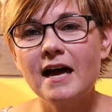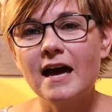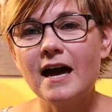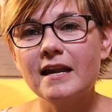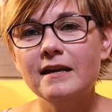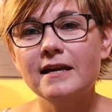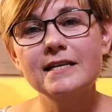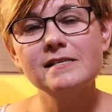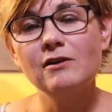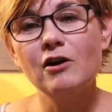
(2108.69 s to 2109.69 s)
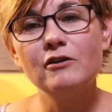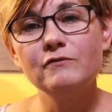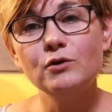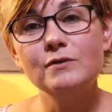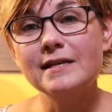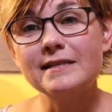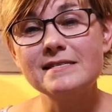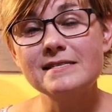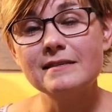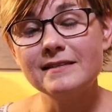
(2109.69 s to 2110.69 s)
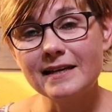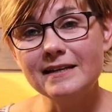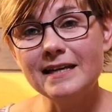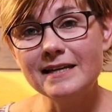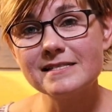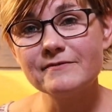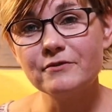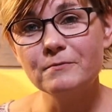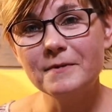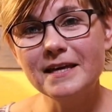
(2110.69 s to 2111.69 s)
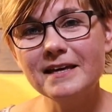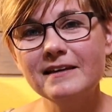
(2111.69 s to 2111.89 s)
and it's a lot of new techniques for me.